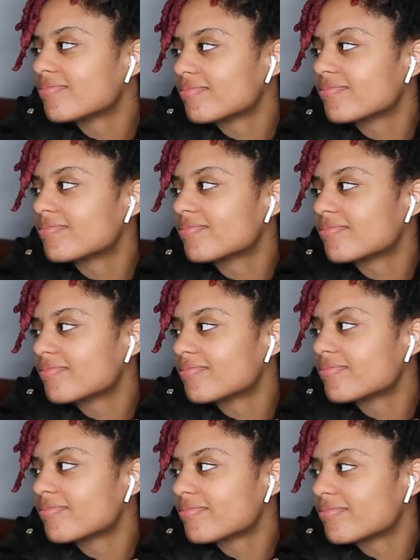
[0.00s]

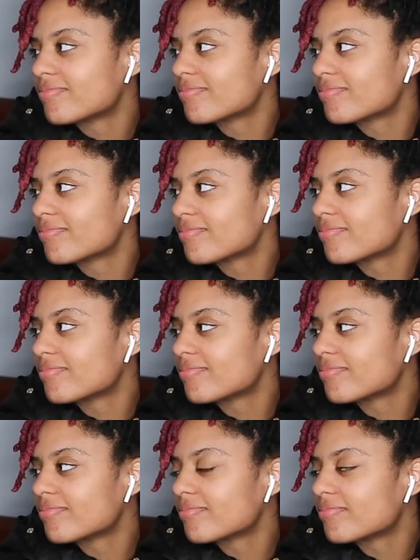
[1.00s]

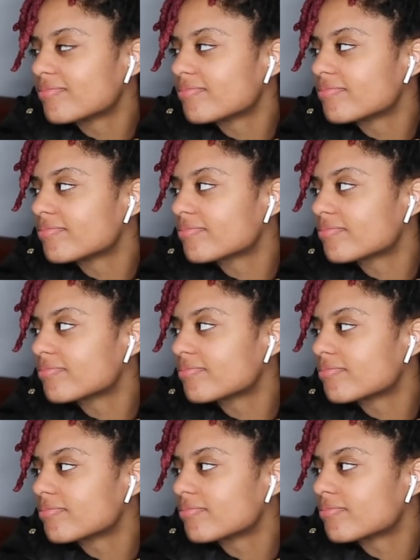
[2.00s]

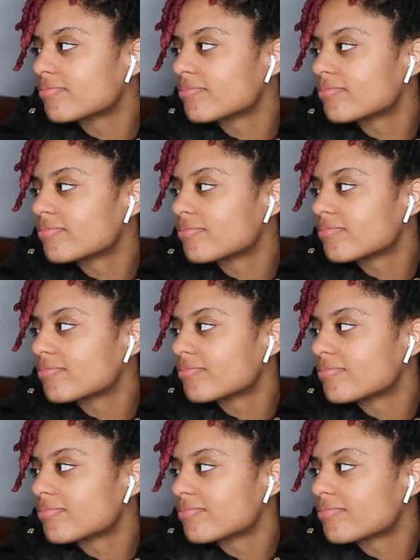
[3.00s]

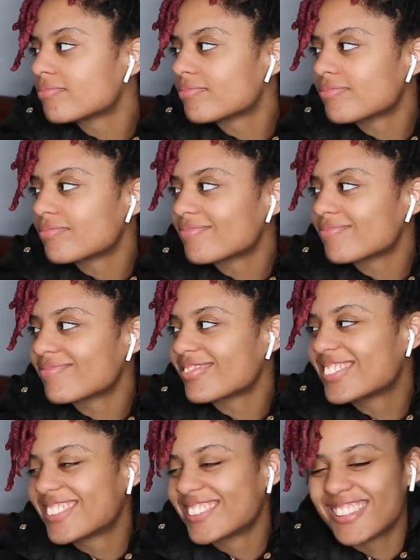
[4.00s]

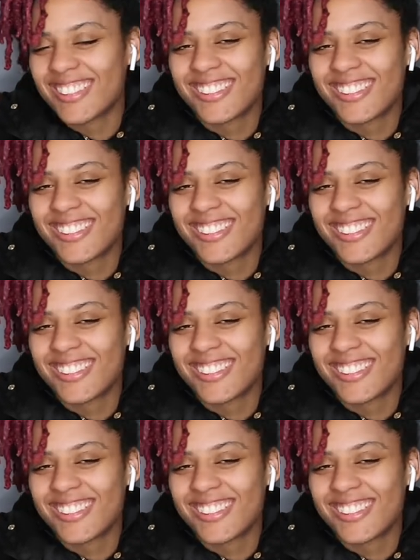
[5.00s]
(not speaking)